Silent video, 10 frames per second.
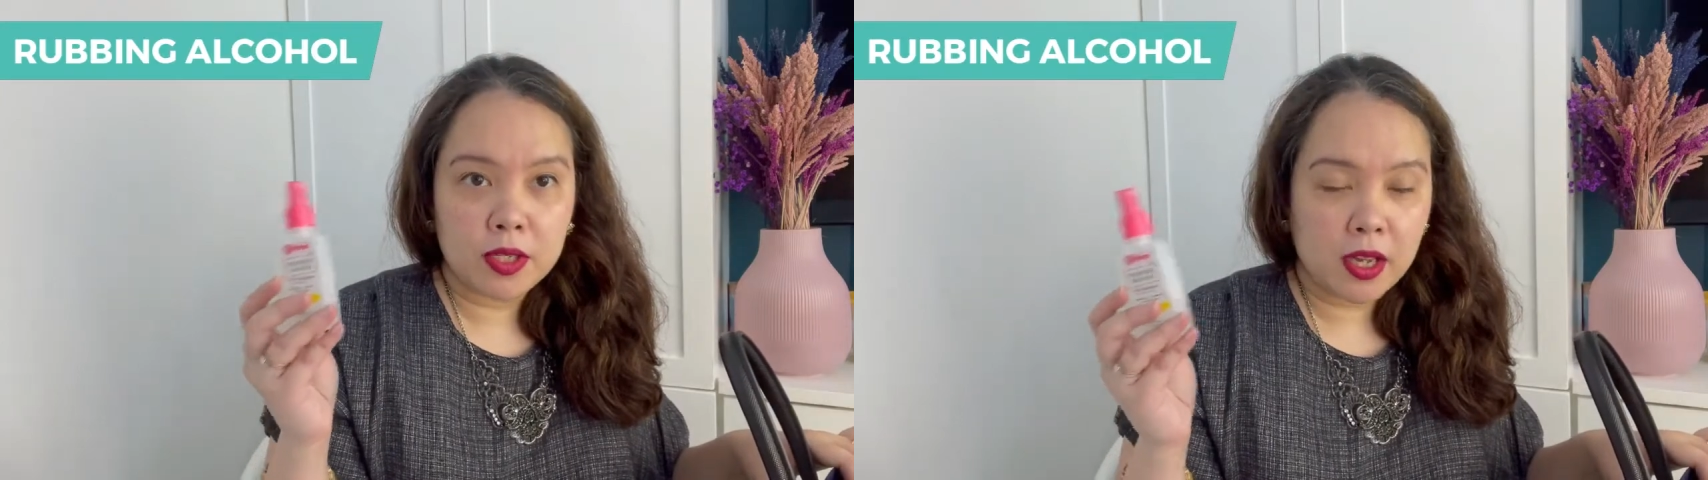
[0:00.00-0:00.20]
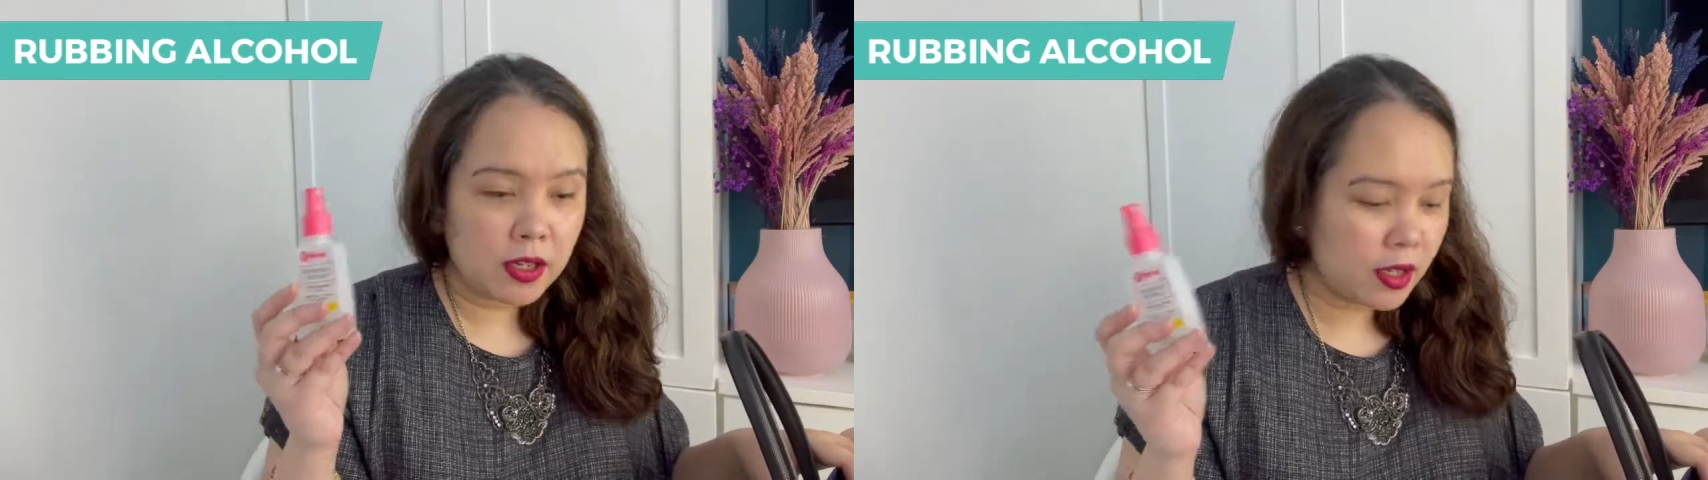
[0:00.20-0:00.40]

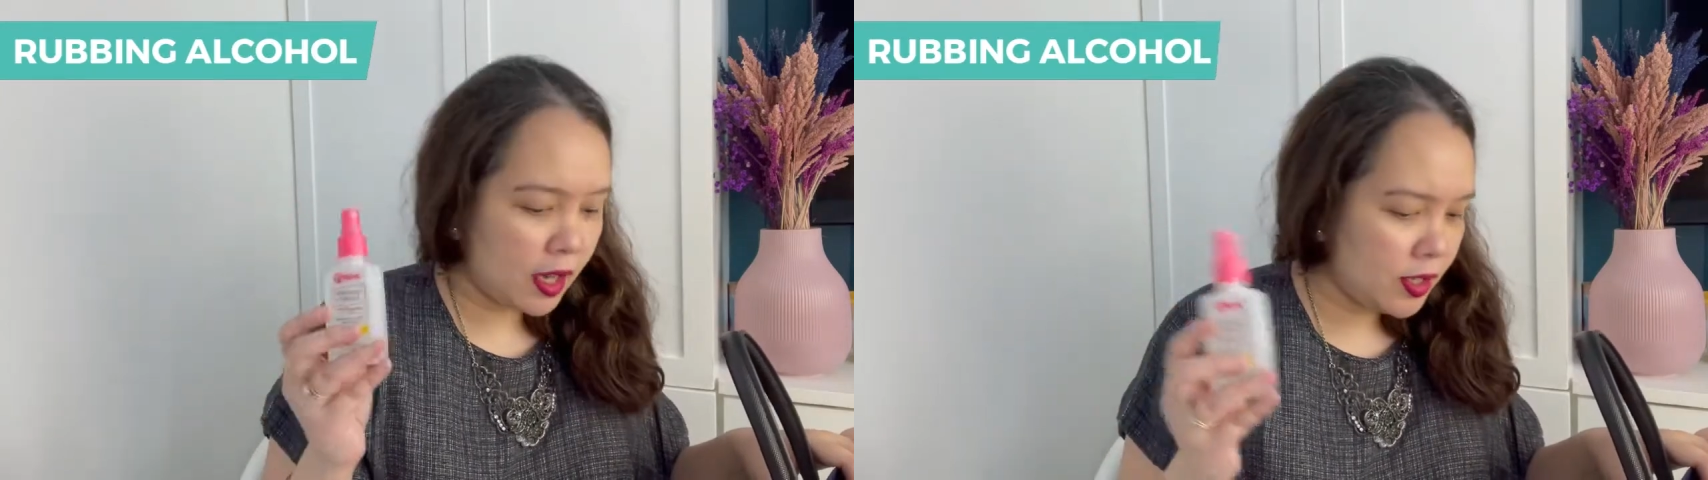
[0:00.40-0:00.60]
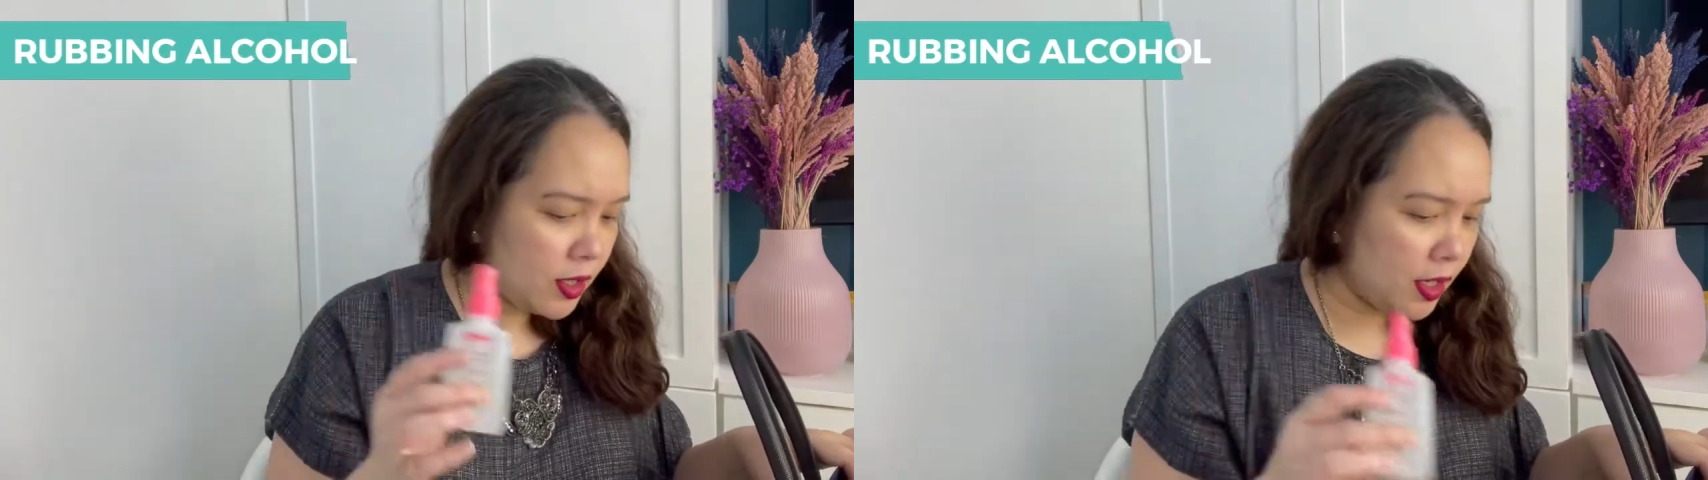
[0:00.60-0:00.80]

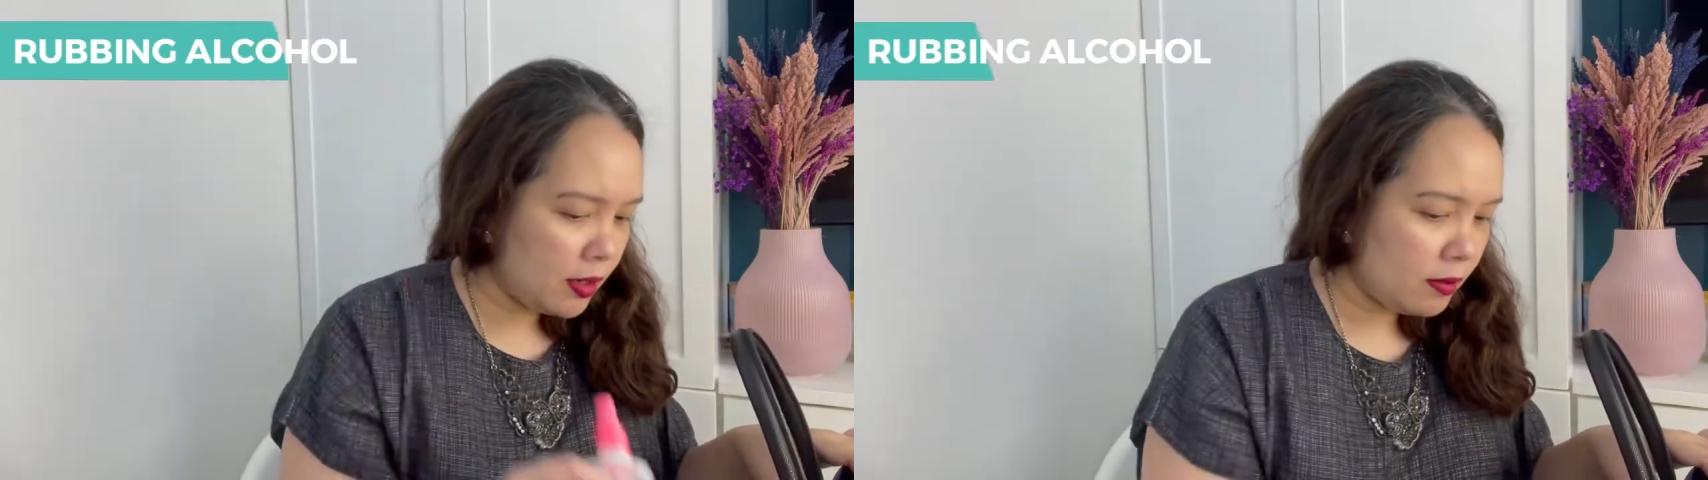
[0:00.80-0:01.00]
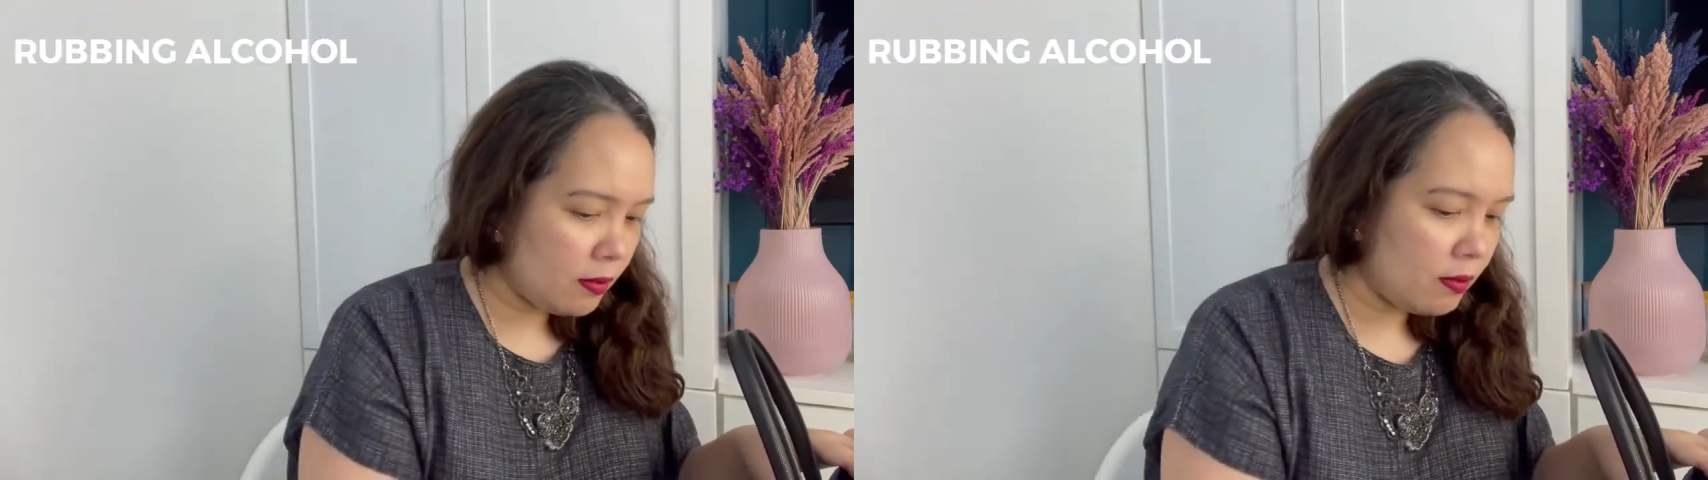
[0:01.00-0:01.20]
sanitizing.